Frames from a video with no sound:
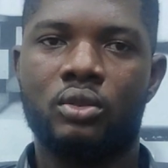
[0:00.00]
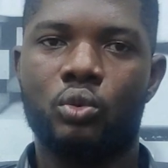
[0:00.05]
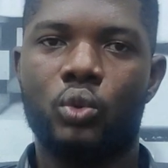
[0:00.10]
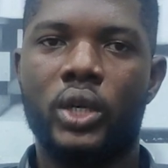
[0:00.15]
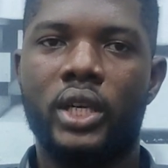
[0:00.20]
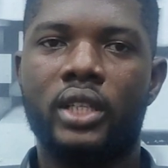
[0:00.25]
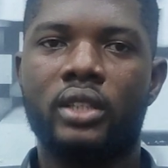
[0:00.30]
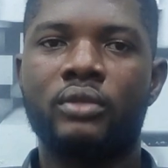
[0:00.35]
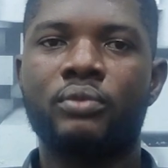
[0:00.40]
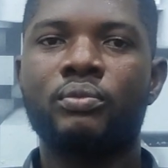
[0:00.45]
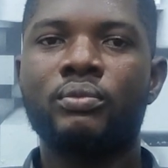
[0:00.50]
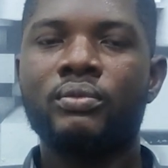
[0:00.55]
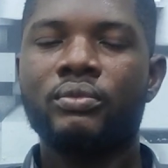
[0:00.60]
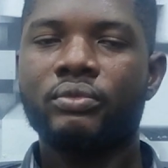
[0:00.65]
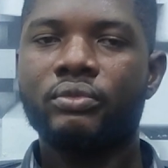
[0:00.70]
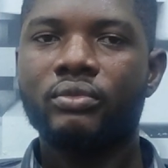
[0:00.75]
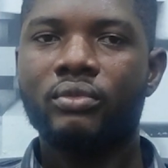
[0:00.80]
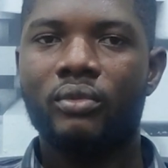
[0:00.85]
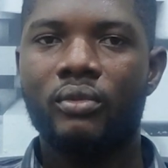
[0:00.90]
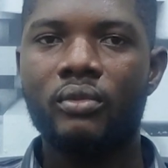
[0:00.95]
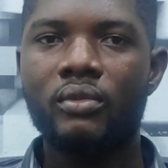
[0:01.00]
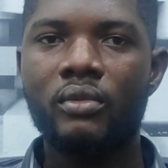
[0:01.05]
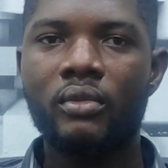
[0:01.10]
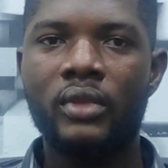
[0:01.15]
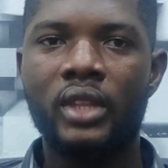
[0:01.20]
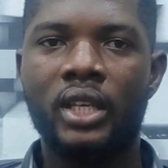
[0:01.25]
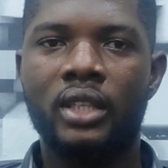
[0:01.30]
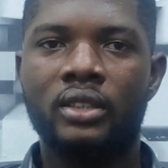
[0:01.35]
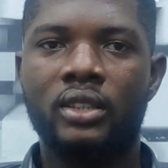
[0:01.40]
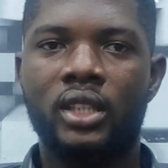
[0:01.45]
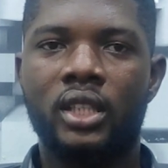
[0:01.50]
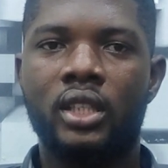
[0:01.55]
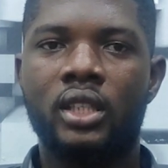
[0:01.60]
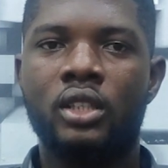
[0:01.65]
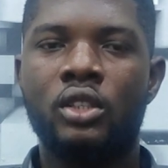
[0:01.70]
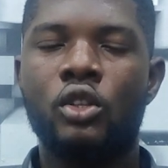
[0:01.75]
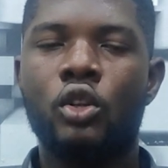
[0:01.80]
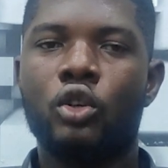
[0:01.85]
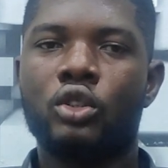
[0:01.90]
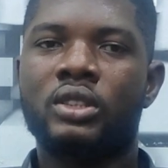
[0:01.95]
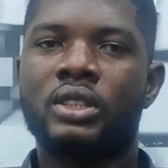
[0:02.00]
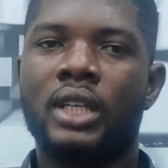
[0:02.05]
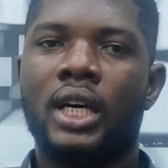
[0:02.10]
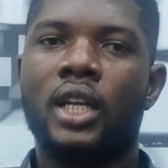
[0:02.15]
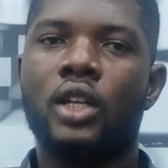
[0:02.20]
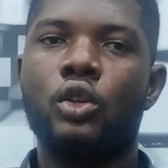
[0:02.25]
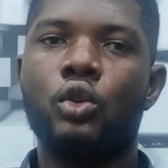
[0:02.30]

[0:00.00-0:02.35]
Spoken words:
when the nuts are